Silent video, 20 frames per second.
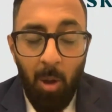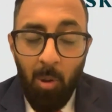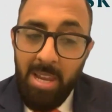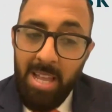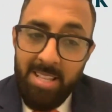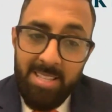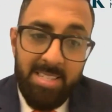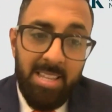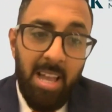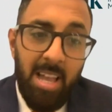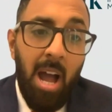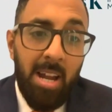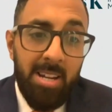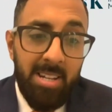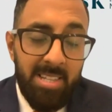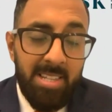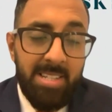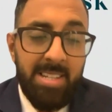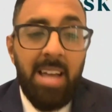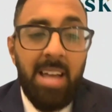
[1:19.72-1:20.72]
Now let's
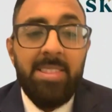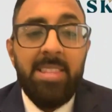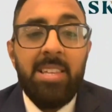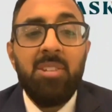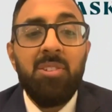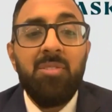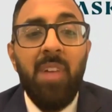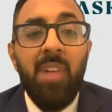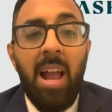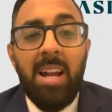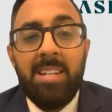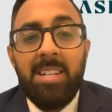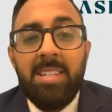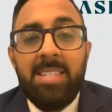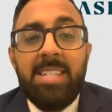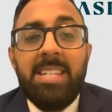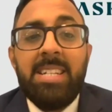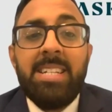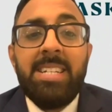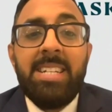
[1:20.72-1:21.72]
understand these
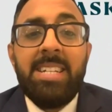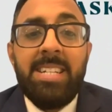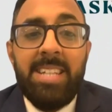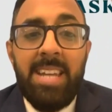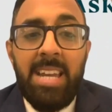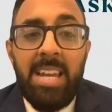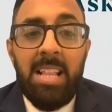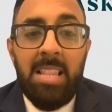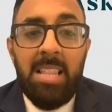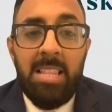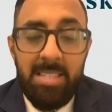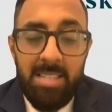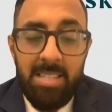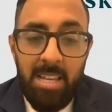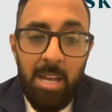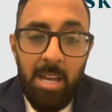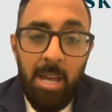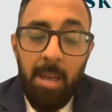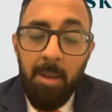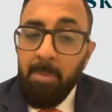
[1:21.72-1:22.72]
factors in
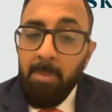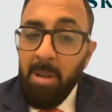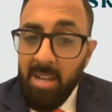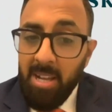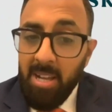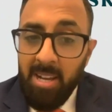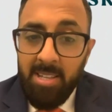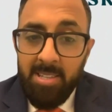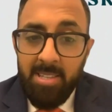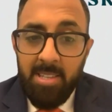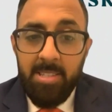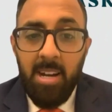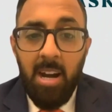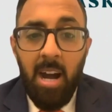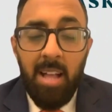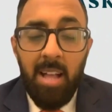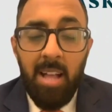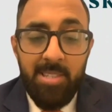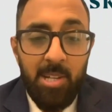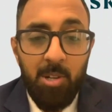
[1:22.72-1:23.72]
details because
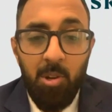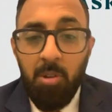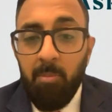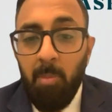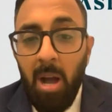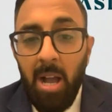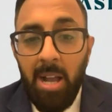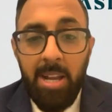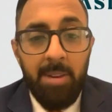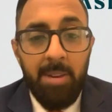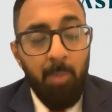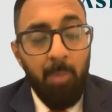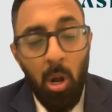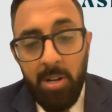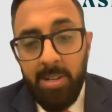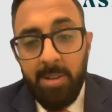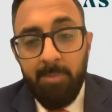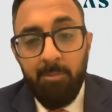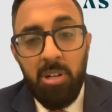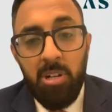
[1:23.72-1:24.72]
the answer on market
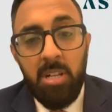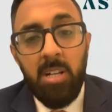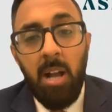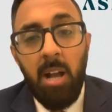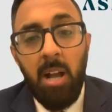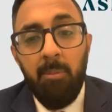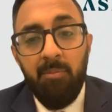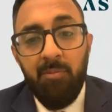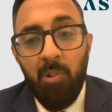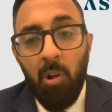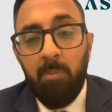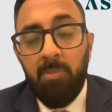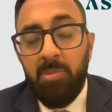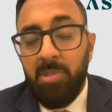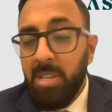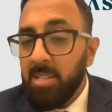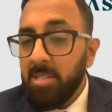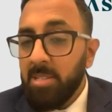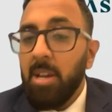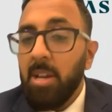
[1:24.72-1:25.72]
bottom would come
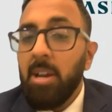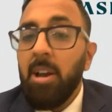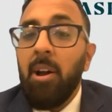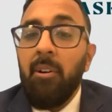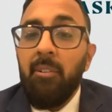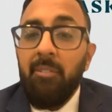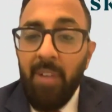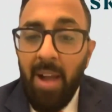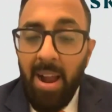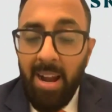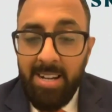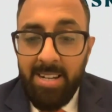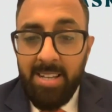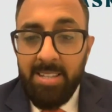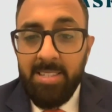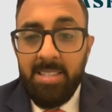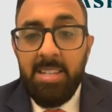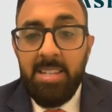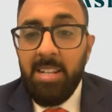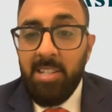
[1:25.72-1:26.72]
from these
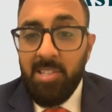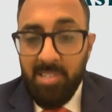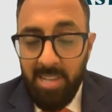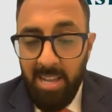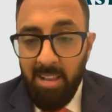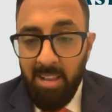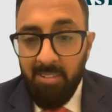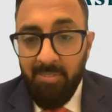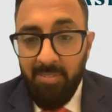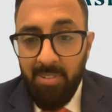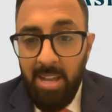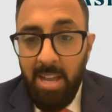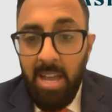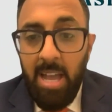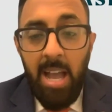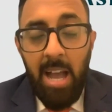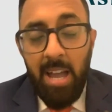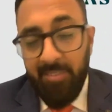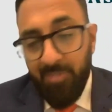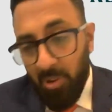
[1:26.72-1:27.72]
factors itself.
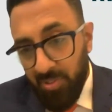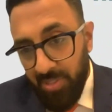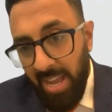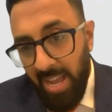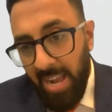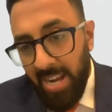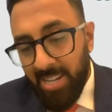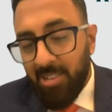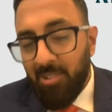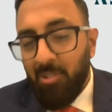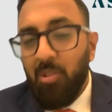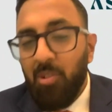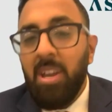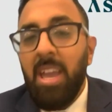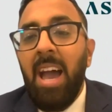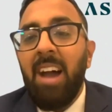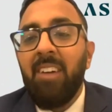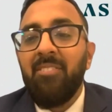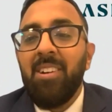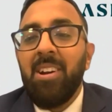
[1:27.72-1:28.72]
And for that,
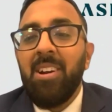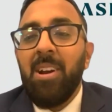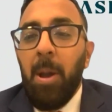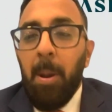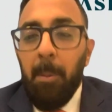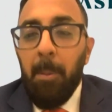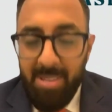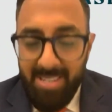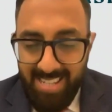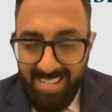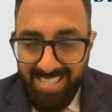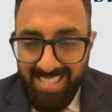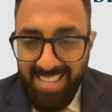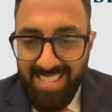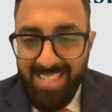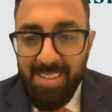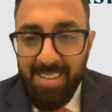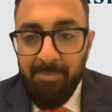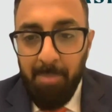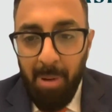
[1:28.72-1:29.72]
we have Mr.
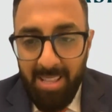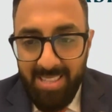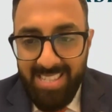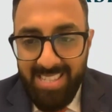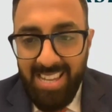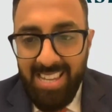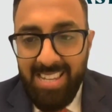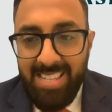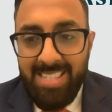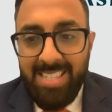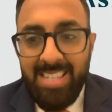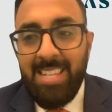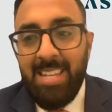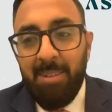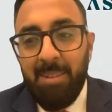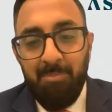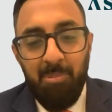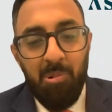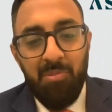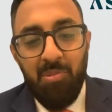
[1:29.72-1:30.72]
Sandip Bansal,
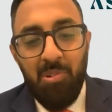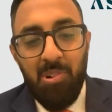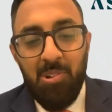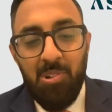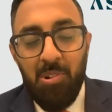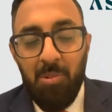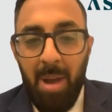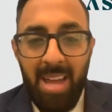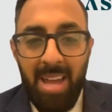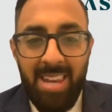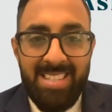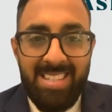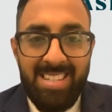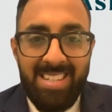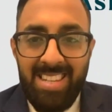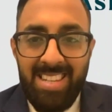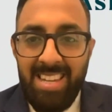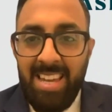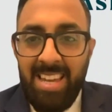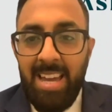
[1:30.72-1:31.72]
Senior Portfolio
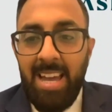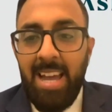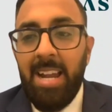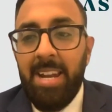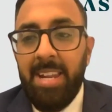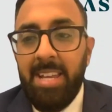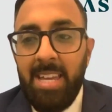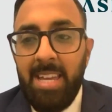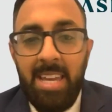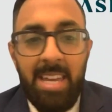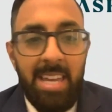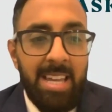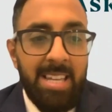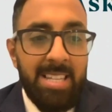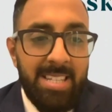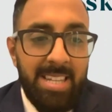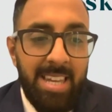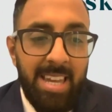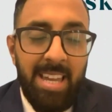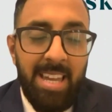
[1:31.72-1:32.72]
Manager at
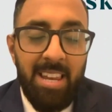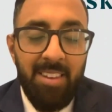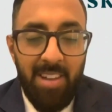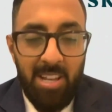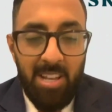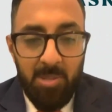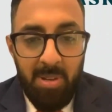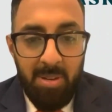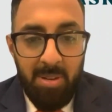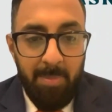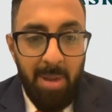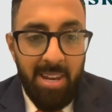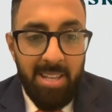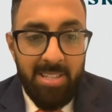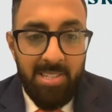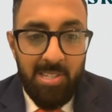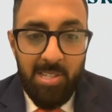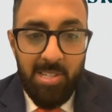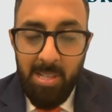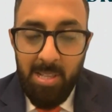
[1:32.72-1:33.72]
ASK Investment
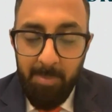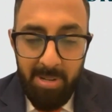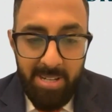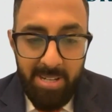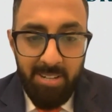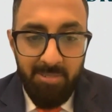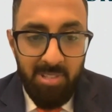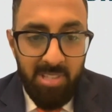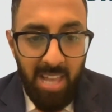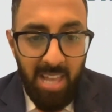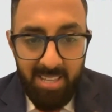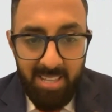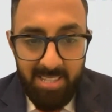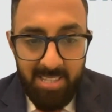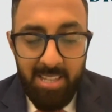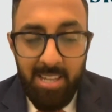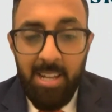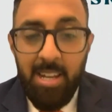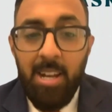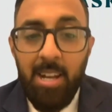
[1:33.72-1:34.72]
Managers Limited with
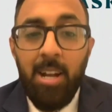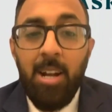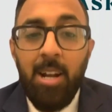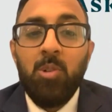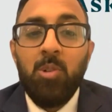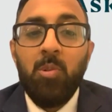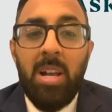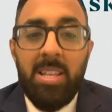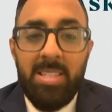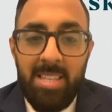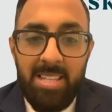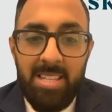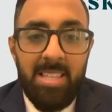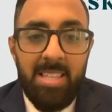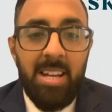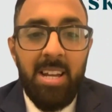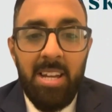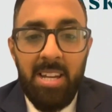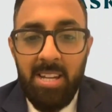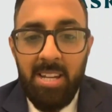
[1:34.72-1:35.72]
us to assess
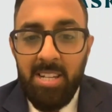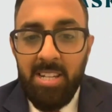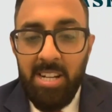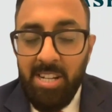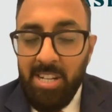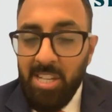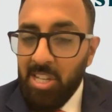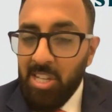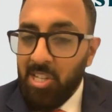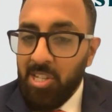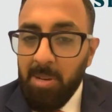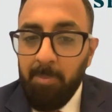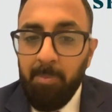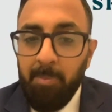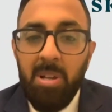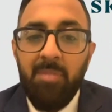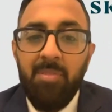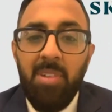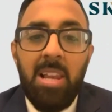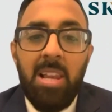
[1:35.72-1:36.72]
the current
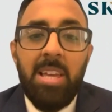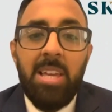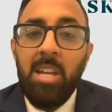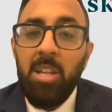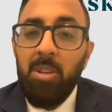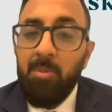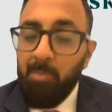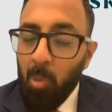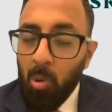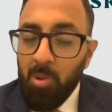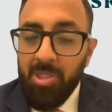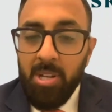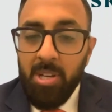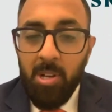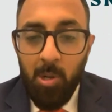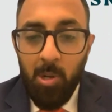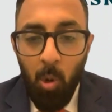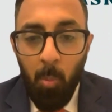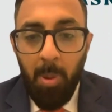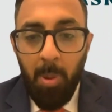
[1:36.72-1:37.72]
condition prevailing in
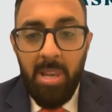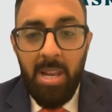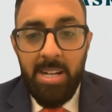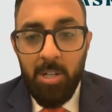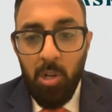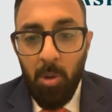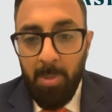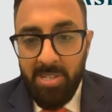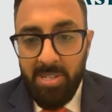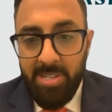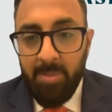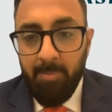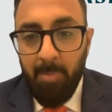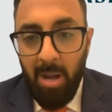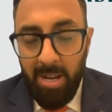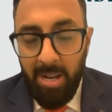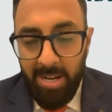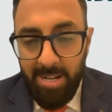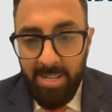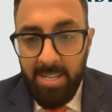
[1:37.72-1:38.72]
both global and domestic
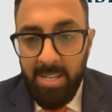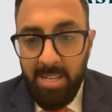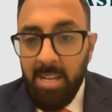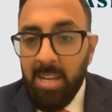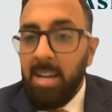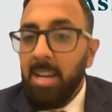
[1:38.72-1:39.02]
market.